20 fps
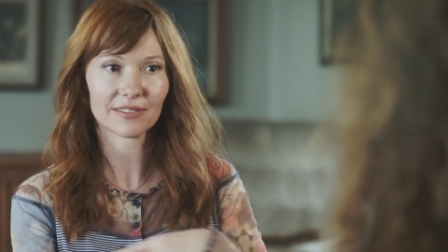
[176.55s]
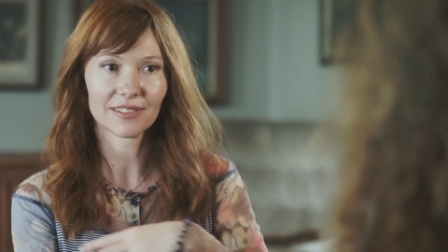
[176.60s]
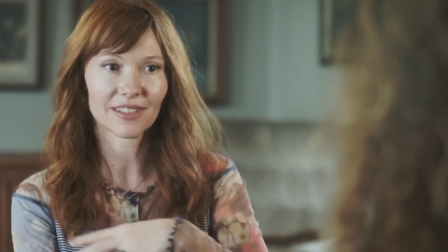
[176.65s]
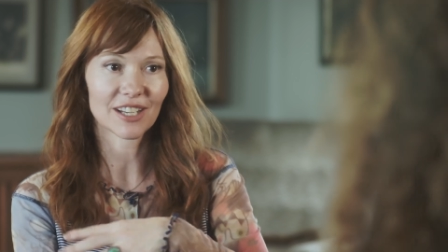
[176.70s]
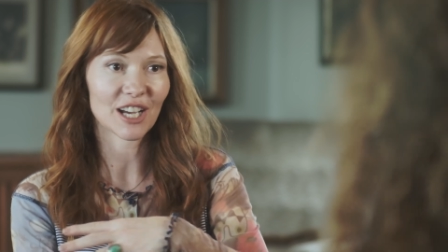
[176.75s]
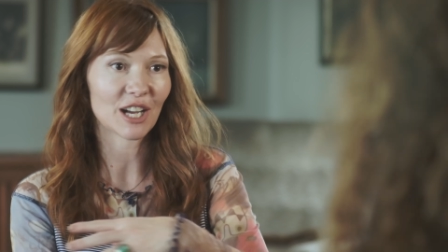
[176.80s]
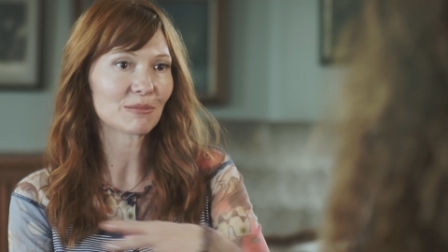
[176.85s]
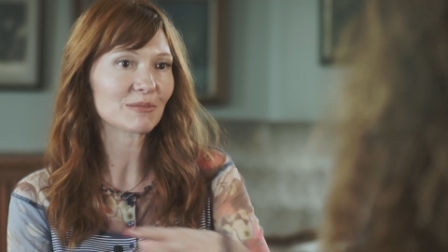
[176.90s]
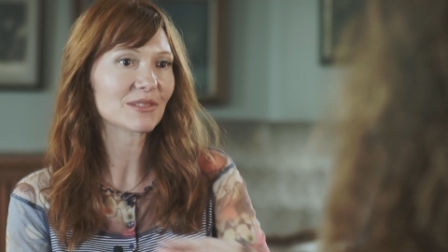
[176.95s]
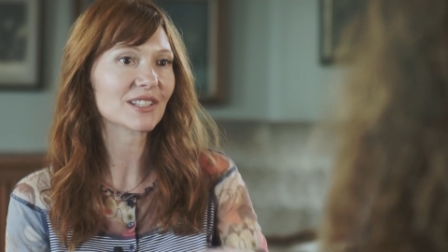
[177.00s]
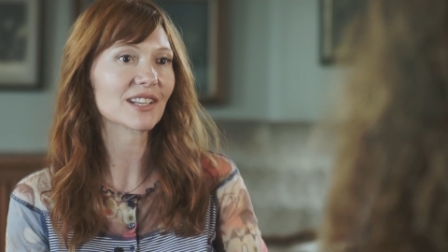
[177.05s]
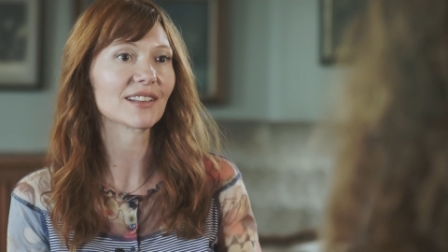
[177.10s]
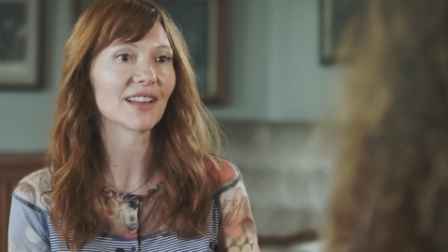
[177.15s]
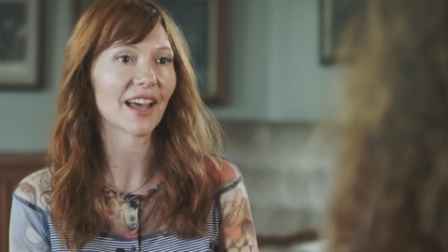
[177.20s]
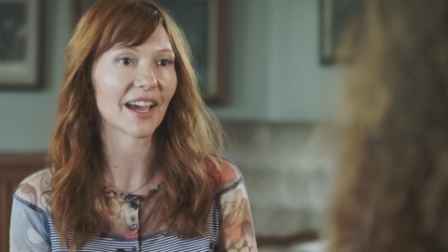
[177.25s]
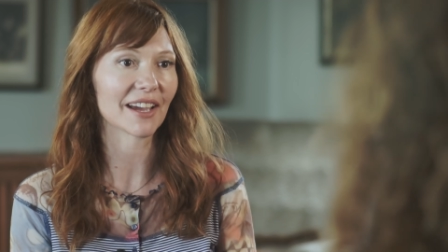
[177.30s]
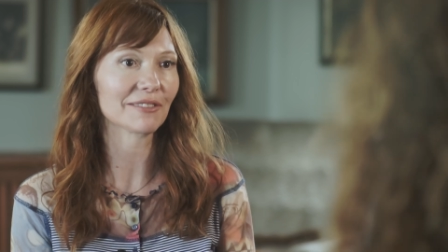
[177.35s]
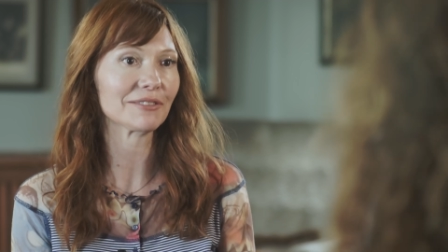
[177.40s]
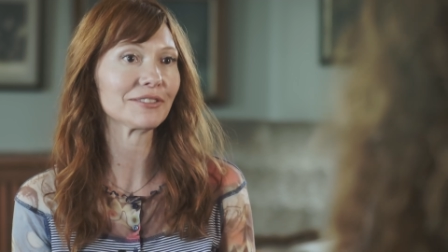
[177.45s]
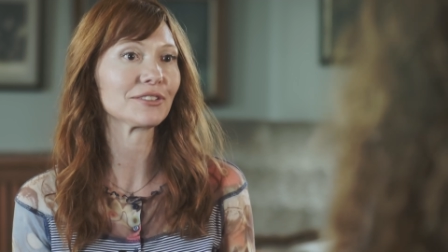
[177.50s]
come to
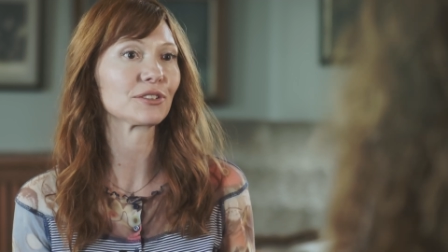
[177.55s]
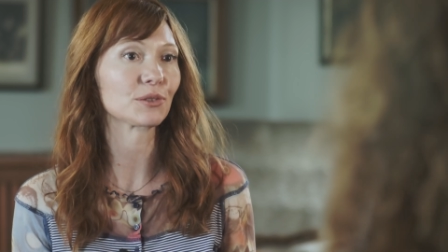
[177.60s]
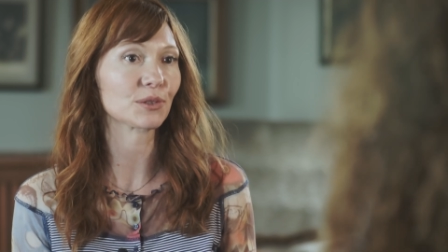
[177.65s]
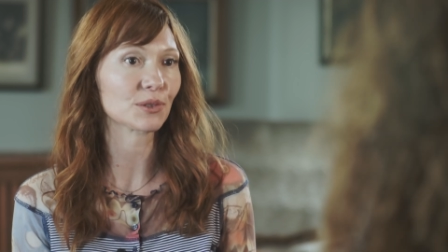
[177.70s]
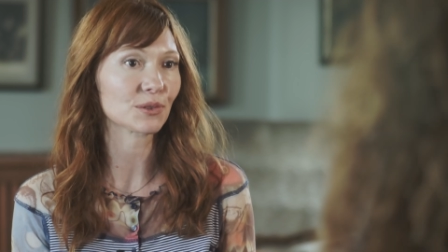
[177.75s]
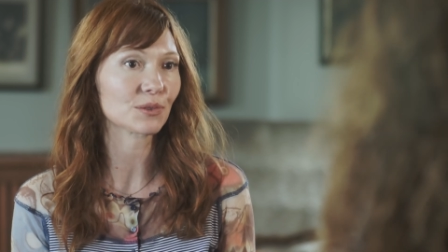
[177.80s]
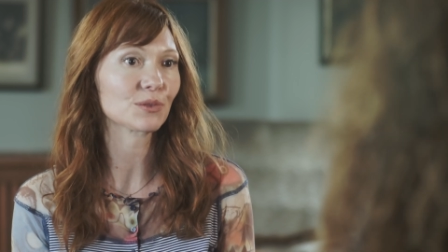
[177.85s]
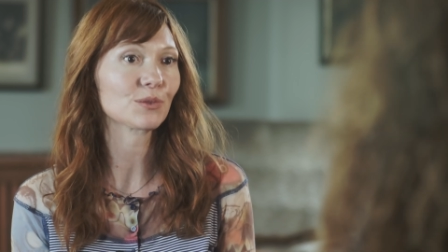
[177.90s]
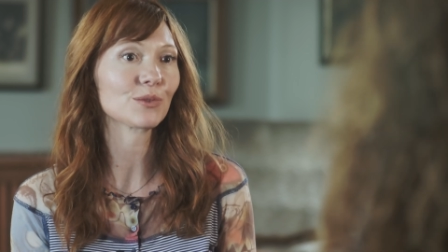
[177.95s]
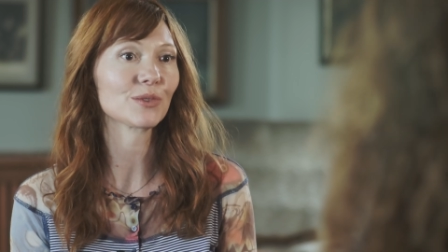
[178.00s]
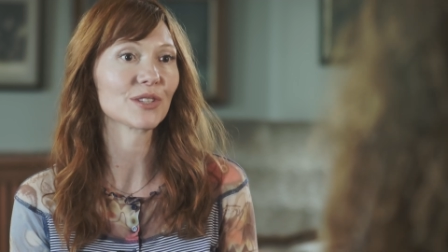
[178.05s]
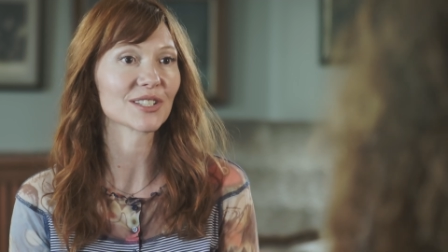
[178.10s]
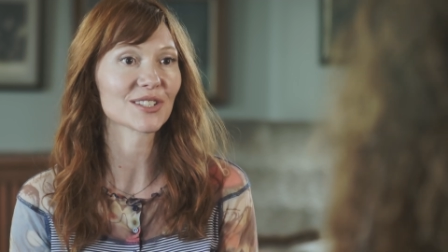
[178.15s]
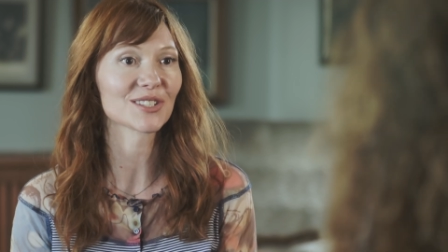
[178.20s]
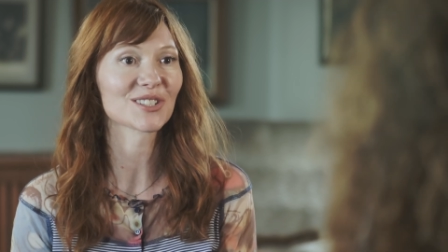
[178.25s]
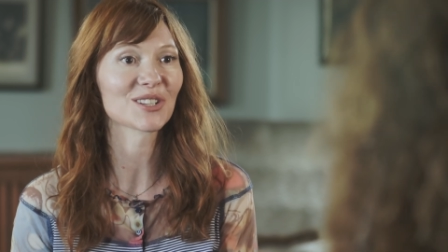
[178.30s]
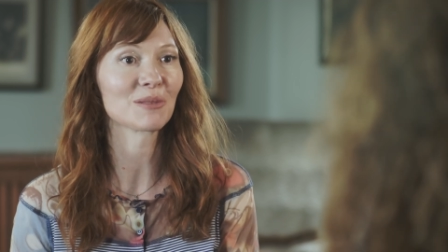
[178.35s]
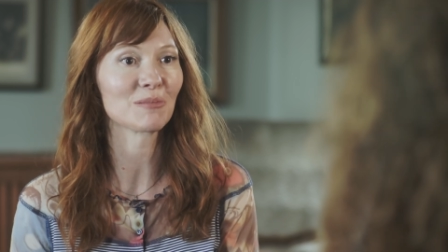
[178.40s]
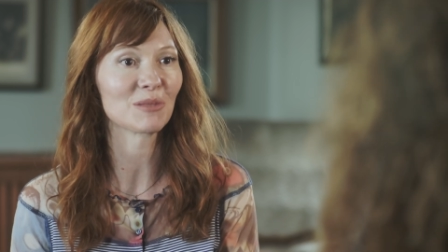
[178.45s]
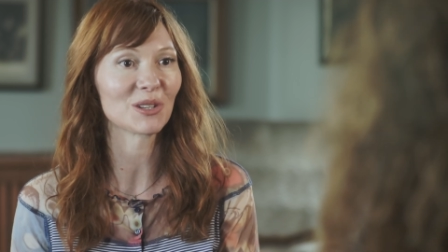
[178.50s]
life through this
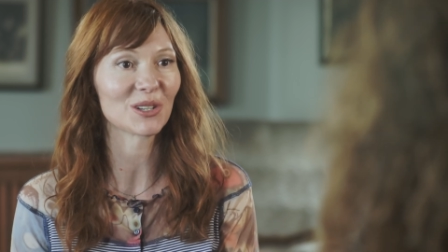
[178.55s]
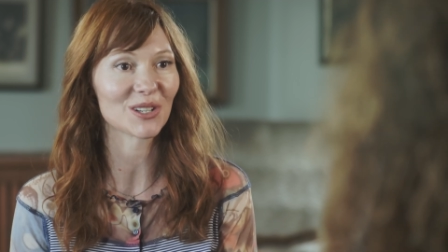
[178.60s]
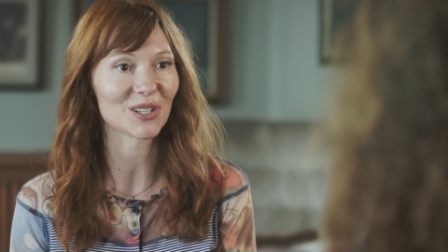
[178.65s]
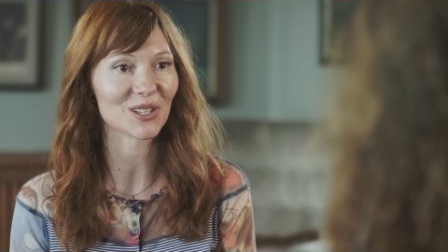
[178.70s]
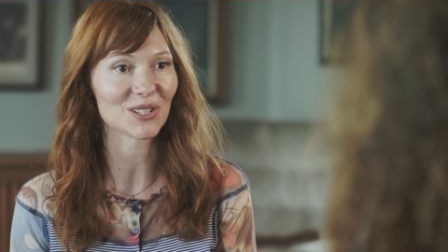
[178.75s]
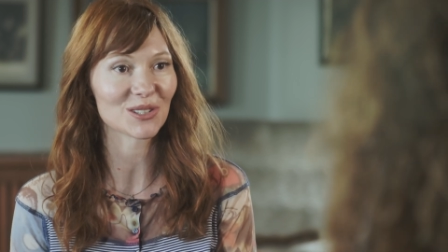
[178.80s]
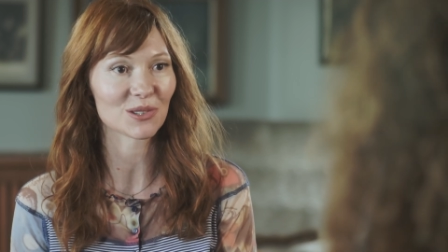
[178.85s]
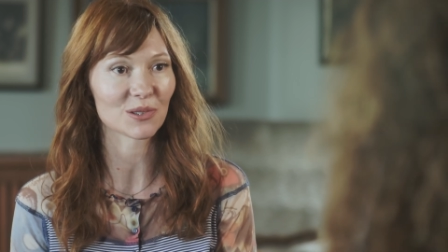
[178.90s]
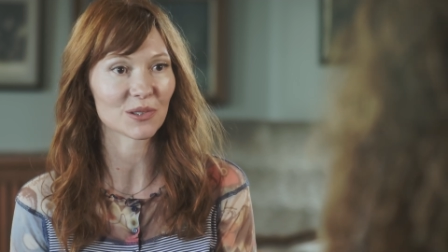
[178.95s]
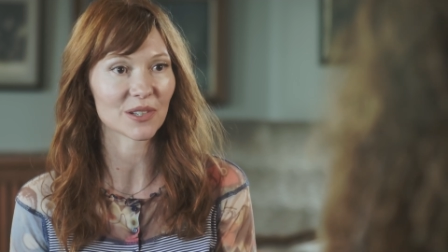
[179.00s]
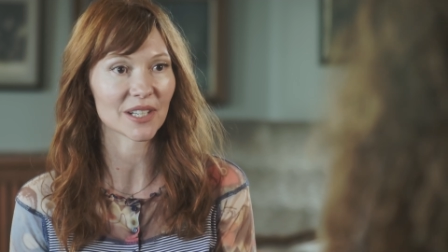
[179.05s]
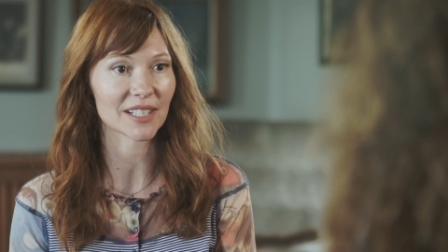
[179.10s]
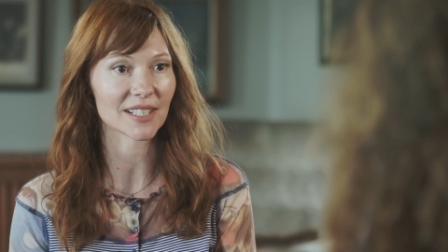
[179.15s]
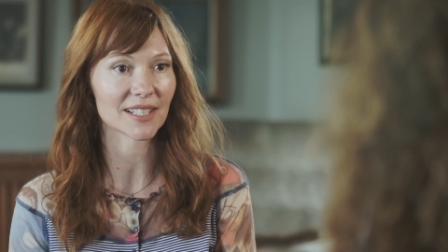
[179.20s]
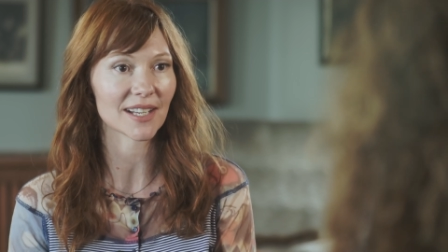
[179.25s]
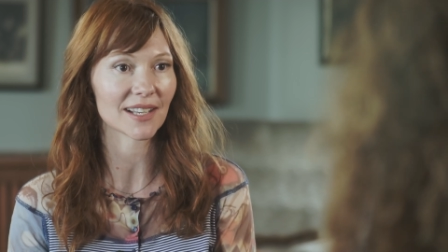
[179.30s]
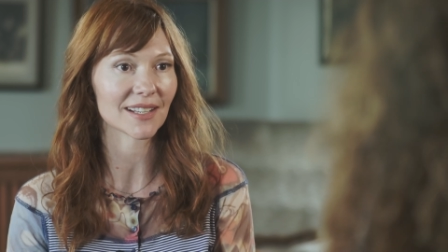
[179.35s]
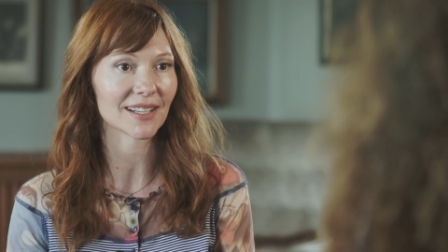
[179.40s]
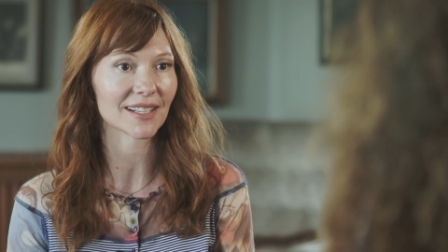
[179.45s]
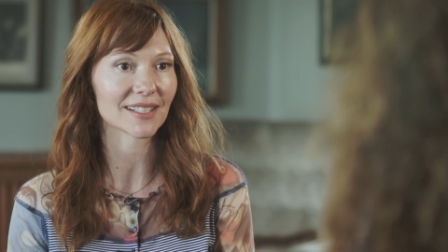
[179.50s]
community
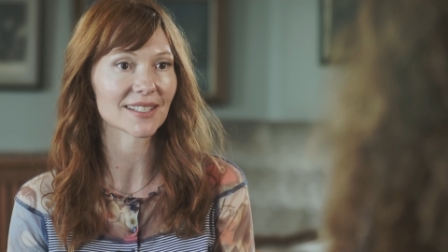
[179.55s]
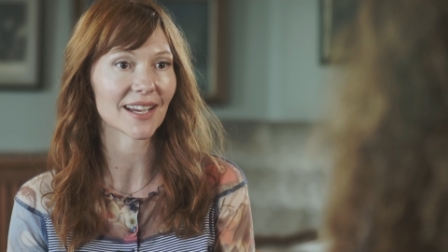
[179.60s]
storytelling